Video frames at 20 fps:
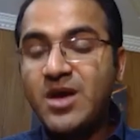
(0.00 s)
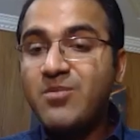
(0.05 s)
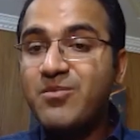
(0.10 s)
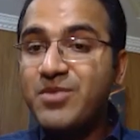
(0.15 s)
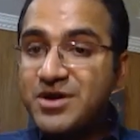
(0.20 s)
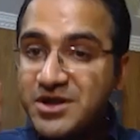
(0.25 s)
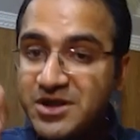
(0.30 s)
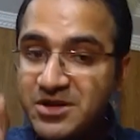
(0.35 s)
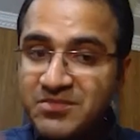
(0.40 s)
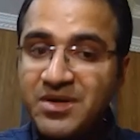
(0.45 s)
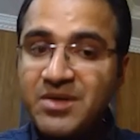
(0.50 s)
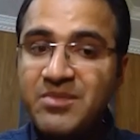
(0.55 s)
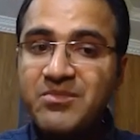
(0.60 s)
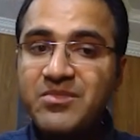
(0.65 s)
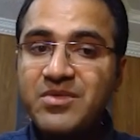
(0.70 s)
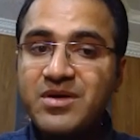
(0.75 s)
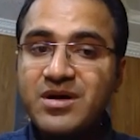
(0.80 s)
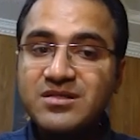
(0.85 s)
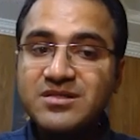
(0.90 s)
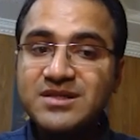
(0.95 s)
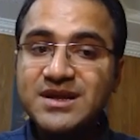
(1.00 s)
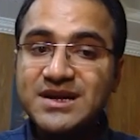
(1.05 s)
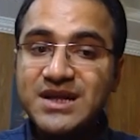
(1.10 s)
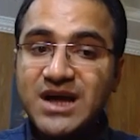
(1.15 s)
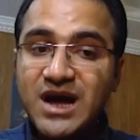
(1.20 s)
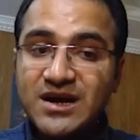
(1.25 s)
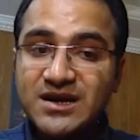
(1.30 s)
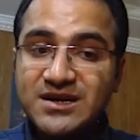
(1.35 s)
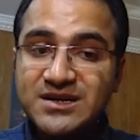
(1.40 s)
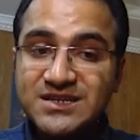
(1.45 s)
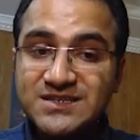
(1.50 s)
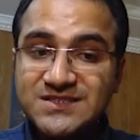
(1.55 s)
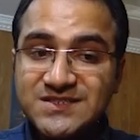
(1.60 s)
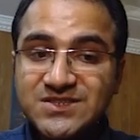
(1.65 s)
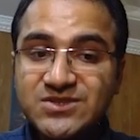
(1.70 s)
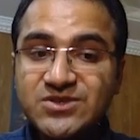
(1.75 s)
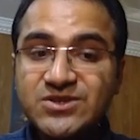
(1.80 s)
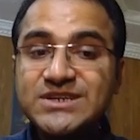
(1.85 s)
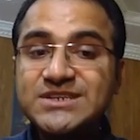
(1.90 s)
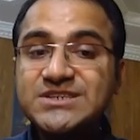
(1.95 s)
But remember that
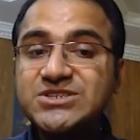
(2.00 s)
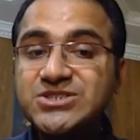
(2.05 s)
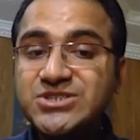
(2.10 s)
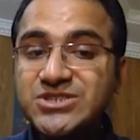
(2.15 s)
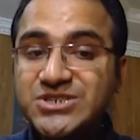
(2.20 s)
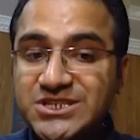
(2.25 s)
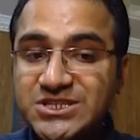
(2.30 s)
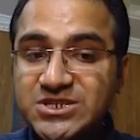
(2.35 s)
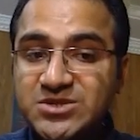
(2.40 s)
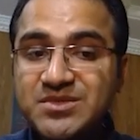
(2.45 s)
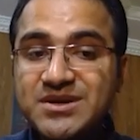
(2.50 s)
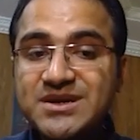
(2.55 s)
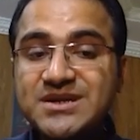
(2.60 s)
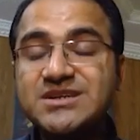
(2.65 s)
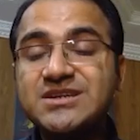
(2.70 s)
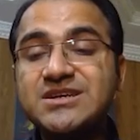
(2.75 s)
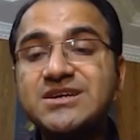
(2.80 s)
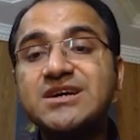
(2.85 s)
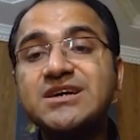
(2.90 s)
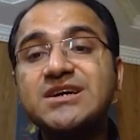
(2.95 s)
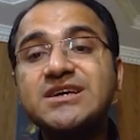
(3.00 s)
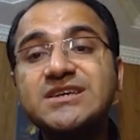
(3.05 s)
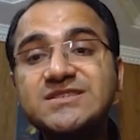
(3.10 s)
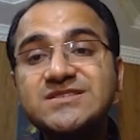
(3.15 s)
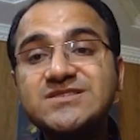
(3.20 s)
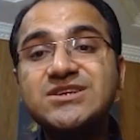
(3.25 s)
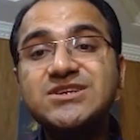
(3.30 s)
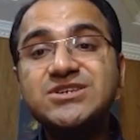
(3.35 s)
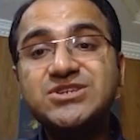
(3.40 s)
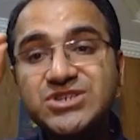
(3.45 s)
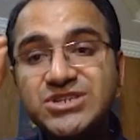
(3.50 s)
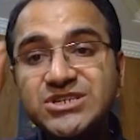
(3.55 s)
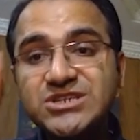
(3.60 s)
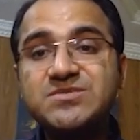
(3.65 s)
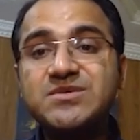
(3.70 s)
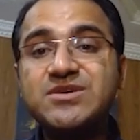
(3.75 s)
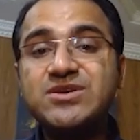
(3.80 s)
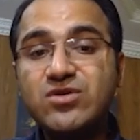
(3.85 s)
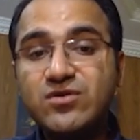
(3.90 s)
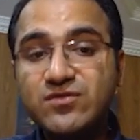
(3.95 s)
artesunate treatment is the
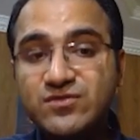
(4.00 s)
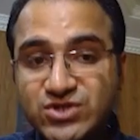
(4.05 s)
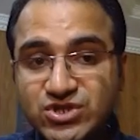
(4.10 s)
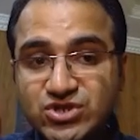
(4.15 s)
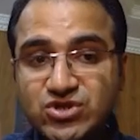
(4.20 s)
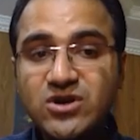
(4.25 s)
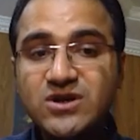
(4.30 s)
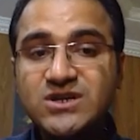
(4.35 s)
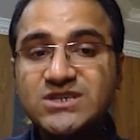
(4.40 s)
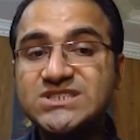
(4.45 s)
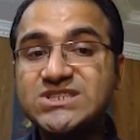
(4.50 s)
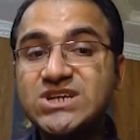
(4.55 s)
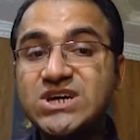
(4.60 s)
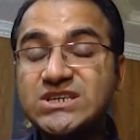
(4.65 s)
treatment of choice.